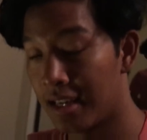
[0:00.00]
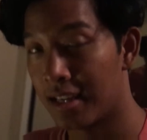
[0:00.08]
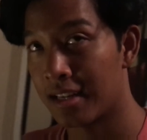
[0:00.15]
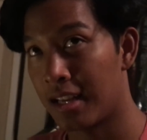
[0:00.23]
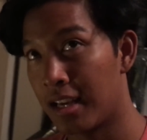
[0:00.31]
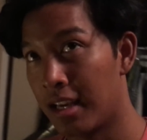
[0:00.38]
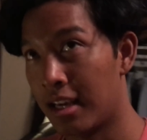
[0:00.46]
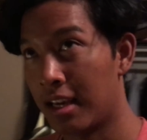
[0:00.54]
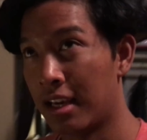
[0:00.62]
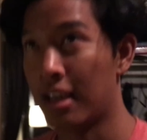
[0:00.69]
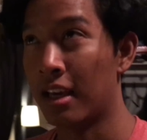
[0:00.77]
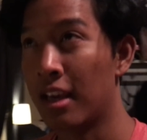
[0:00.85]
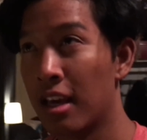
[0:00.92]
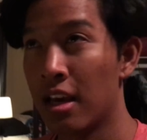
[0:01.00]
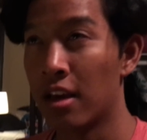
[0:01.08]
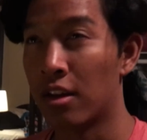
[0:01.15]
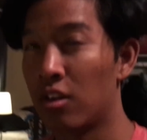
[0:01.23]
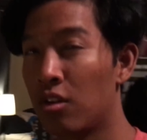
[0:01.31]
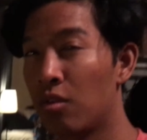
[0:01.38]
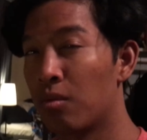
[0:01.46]
in a
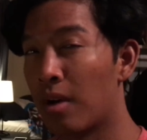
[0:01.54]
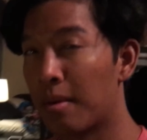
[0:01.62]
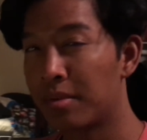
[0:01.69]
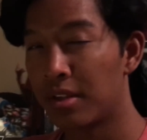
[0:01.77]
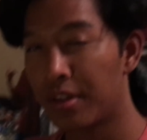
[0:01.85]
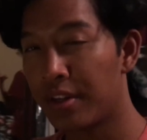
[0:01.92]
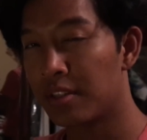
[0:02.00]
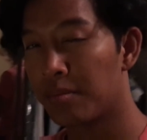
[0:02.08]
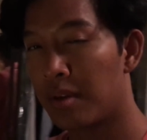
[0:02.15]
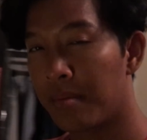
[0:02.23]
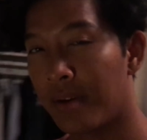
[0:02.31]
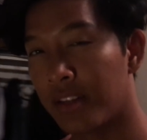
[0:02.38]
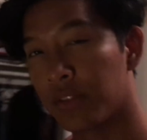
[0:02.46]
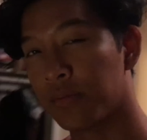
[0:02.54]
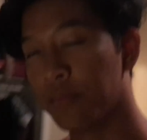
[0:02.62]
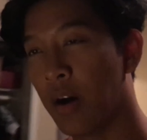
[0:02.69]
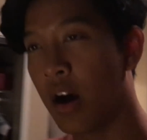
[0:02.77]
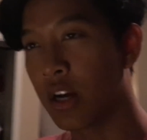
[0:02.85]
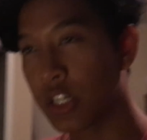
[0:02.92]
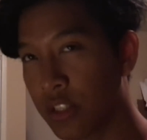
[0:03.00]
new web series made by
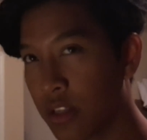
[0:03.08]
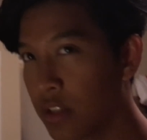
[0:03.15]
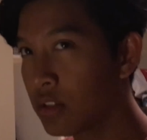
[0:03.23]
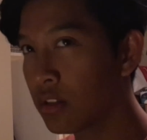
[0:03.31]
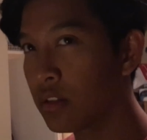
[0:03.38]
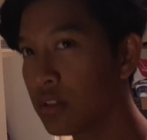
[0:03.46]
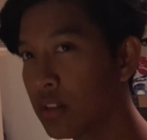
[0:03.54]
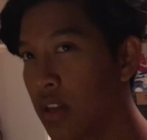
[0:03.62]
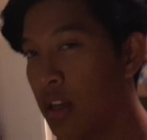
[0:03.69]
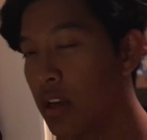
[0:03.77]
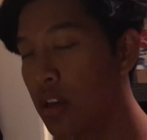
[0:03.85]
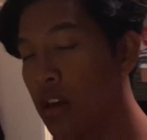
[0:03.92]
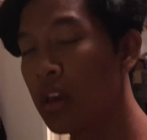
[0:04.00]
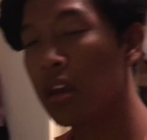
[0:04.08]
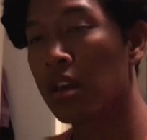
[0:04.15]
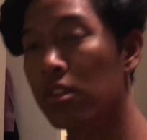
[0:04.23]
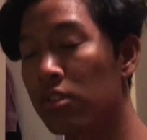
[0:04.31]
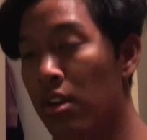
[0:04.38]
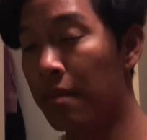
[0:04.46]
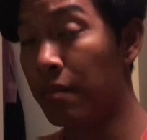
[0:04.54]
Smosh this Thursday,
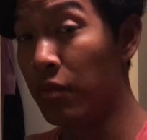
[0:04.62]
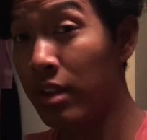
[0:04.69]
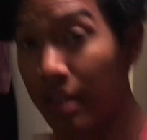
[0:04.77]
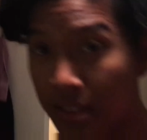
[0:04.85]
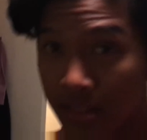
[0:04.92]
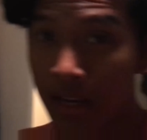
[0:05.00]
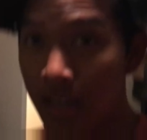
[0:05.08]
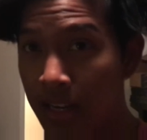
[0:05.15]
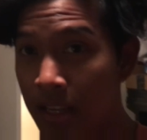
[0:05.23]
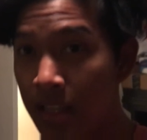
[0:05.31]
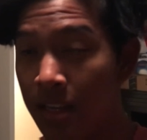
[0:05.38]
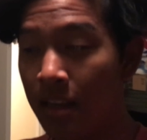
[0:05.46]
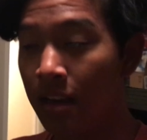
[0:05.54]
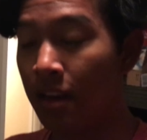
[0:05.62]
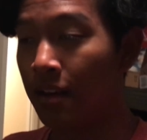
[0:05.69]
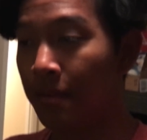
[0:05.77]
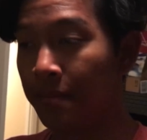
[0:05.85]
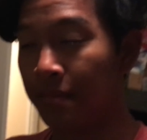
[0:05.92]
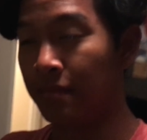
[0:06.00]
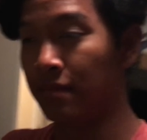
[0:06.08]
so I'm really excited.
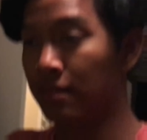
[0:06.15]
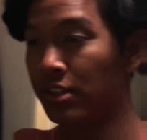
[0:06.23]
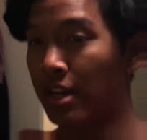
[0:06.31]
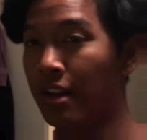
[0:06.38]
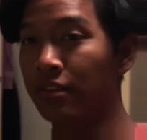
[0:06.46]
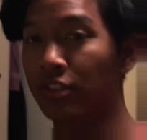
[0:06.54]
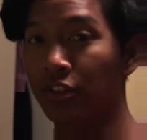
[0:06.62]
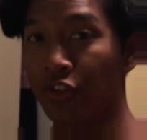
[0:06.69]
Um, shout out